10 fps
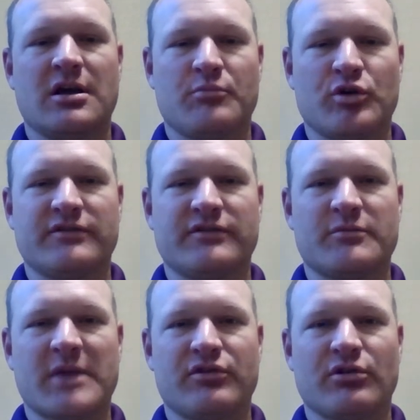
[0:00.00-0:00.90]
Most of them
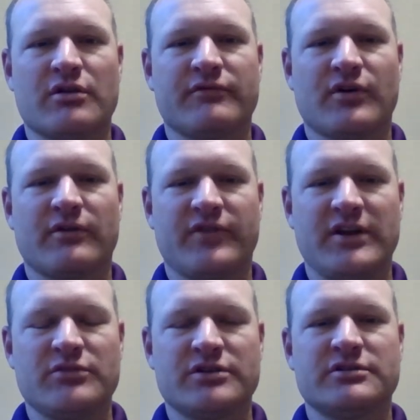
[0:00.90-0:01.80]
have their own farm
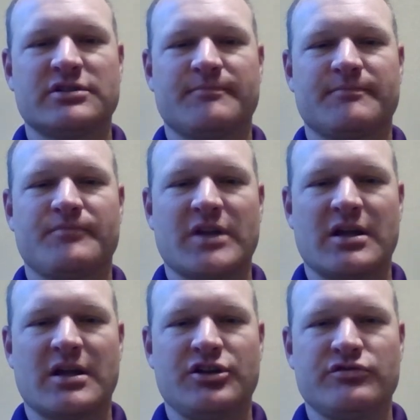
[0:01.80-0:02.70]
feed mills,
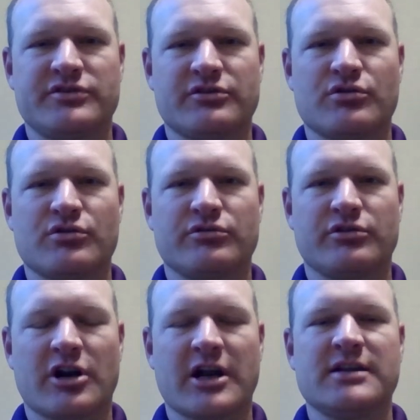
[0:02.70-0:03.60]
and use their own
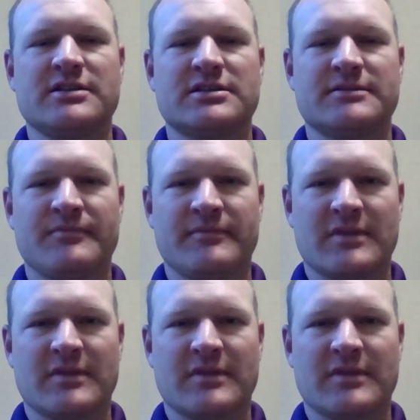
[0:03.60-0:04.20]
grains,